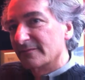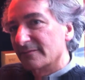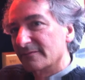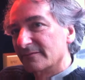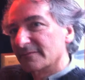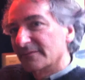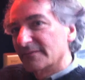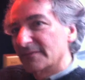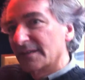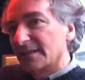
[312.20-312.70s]

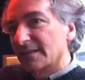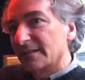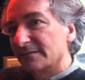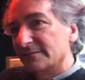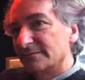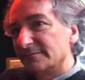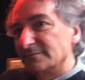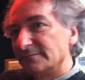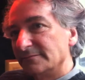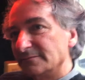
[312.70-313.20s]
Something
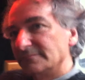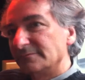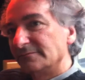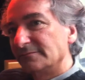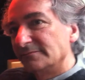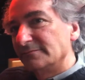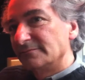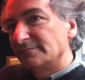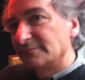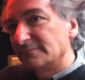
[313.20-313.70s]
else
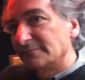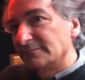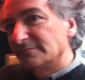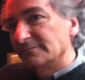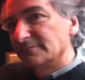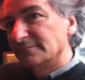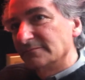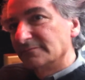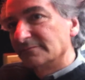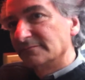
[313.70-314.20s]
that struck me
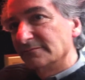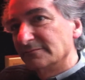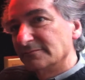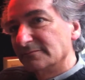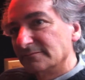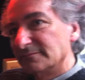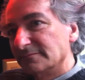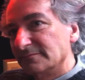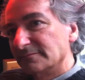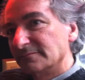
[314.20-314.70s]
when I was doing
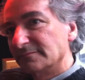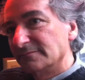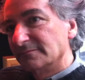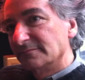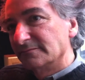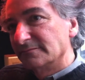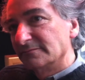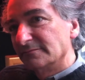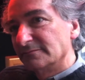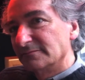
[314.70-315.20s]
research on
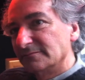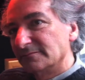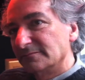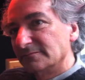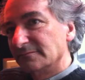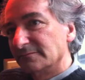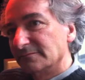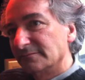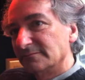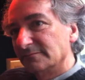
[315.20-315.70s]
your work
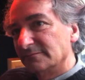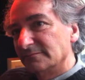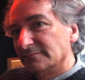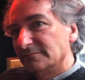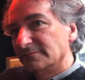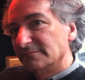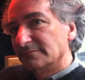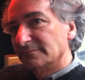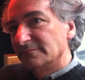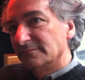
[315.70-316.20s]
is
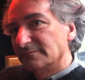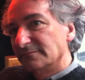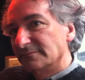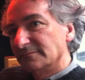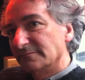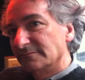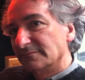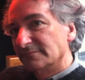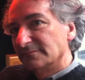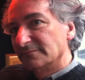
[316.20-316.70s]
the
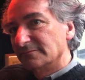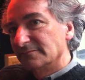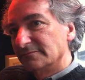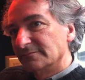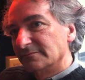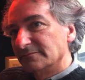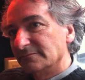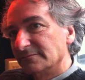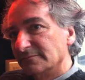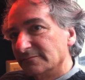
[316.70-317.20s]
idea of
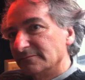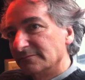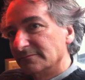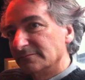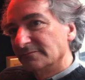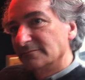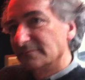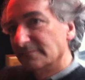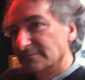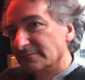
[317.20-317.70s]
having a
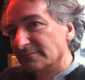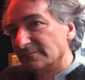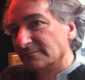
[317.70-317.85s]
tone,